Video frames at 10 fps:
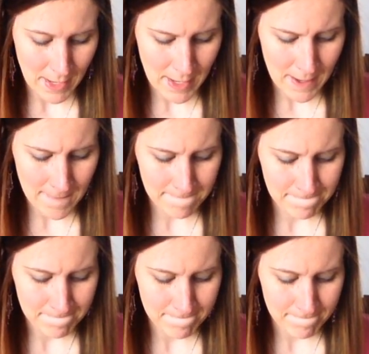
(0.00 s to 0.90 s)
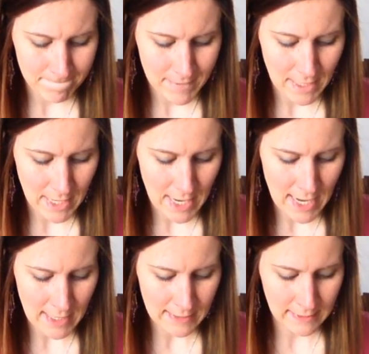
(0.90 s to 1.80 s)
And
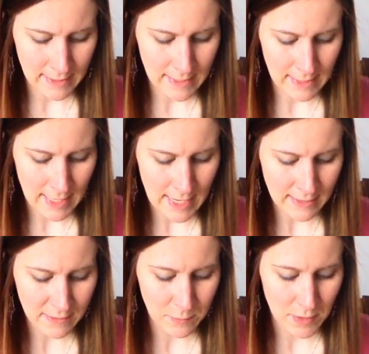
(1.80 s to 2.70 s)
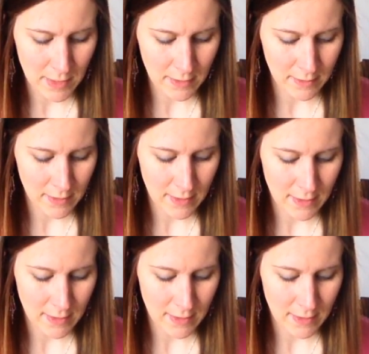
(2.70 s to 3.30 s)
the last one.